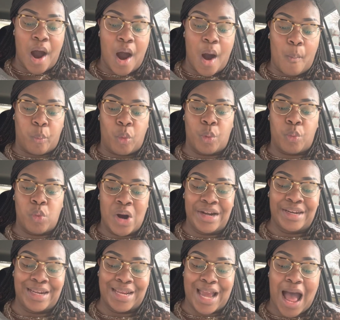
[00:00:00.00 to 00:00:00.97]
up with
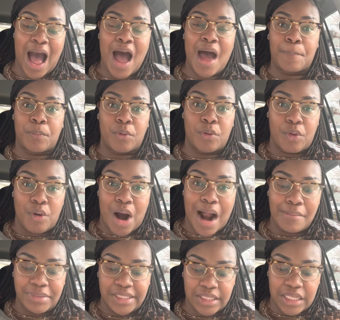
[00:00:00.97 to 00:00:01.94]
what God
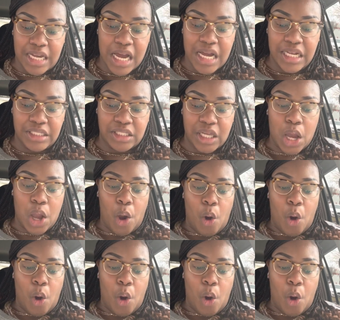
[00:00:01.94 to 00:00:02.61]
promised us,